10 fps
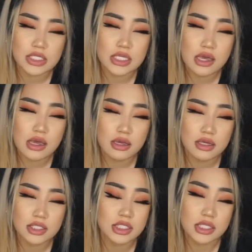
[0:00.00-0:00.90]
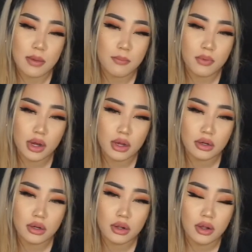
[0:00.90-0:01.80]
like it's the same brand,
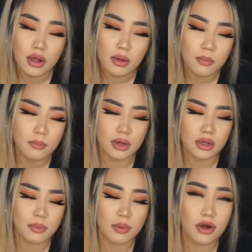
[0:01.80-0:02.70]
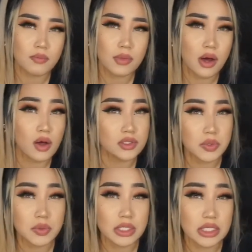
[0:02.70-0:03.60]
but a part of me also
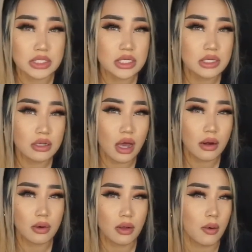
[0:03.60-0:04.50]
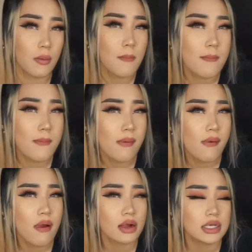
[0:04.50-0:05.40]
doesn't. I don't know.
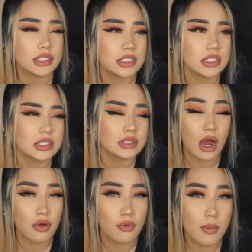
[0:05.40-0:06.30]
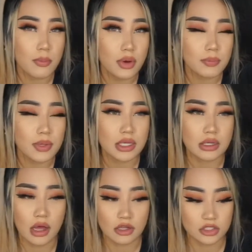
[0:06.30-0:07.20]
It's just, I remember it being a
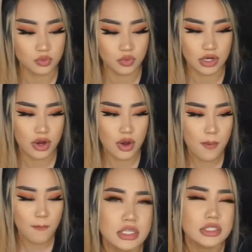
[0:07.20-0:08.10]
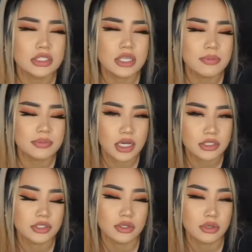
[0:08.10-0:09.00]
lot sweeter. It's the same
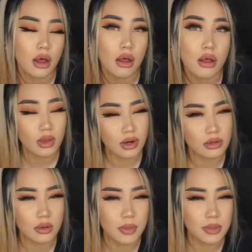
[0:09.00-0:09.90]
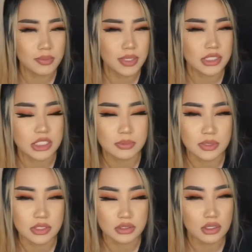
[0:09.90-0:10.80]
texture and all. I don't know, maybe my taste
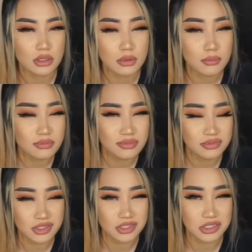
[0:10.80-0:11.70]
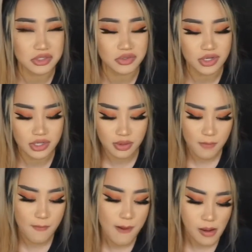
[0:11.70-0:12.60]
buds are like disintegrating
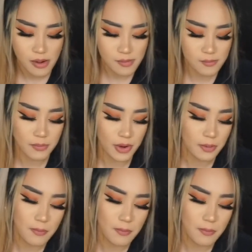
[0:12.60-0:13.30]
but